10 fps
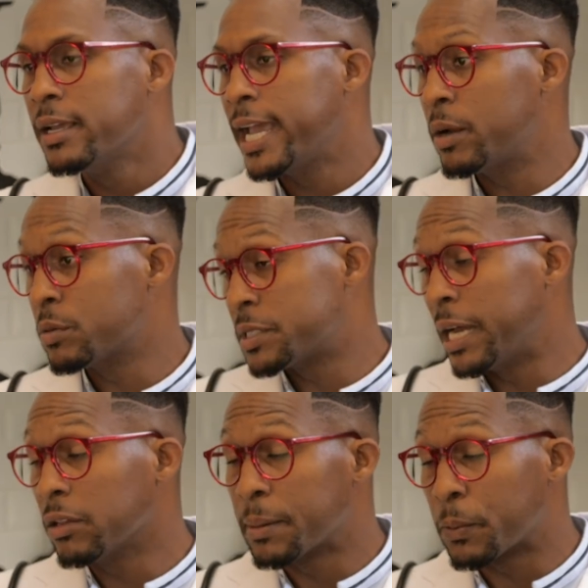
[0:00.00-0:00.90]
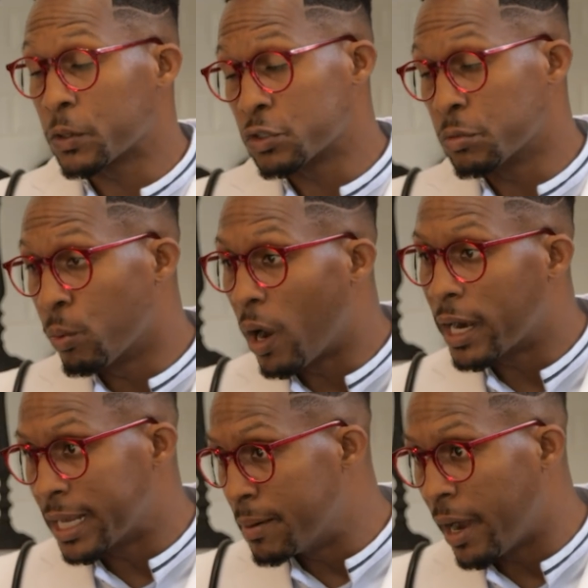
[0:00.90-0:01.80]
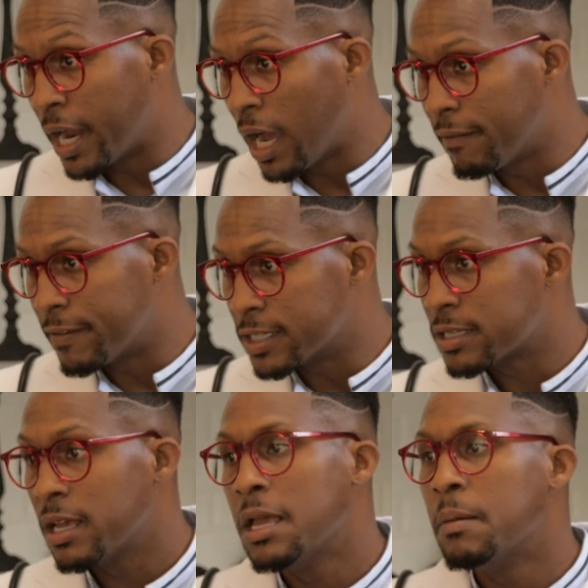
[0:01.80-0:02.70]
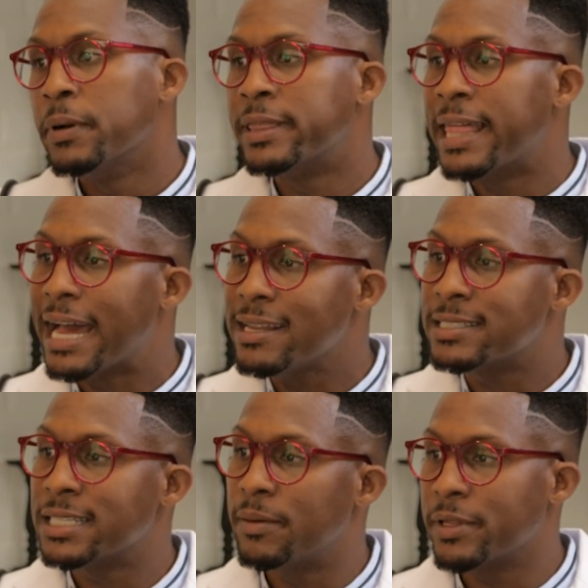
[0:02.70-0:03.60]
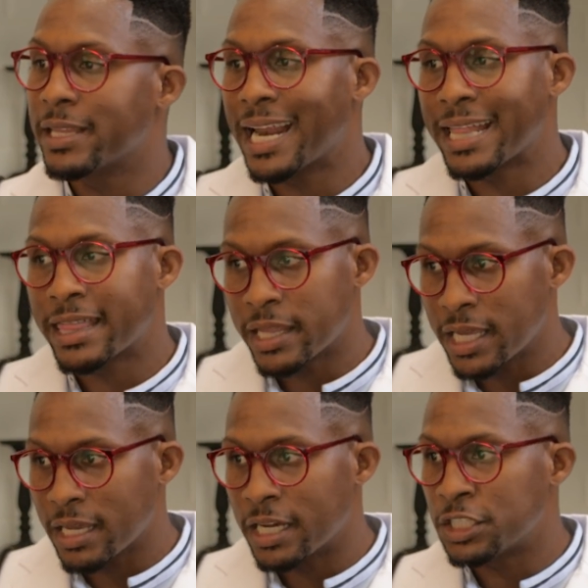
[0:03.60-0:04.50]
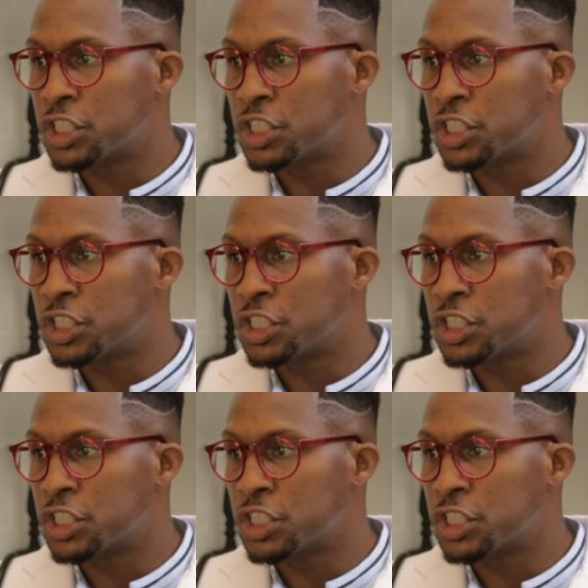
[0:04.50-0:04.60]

And it was an elderly person who brought it in my office. But that is something that I think a